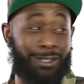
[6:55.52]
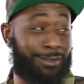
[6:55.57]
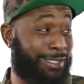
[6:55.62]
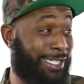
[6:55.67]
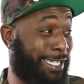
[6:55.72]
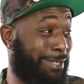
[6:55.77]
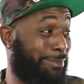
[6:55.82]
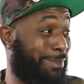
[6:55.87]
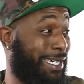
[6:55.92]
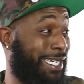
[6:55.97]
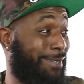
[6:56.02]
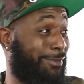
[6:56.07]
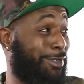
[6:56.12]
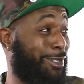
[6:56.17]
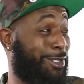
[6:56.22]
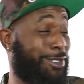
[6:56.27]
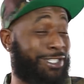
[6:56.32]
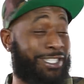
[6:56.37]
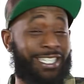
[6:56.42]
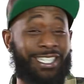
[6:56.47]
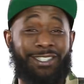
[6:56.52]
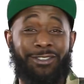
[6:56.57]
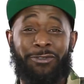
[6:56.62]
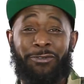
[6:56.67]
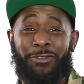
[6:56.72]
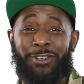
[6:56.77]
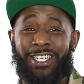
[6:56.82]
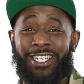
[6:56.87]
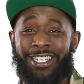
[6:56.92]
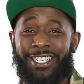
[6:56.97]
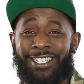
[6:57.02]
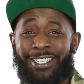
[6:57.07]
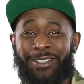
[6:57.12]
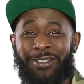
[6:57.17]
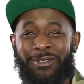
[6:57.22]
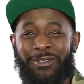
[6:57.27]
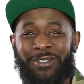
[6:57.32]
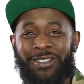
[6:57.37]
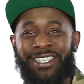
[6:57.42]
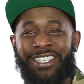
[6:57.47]
I was like, man, if you don't shut the fuck
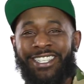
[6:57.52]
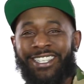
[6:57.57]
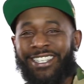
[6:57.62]
up.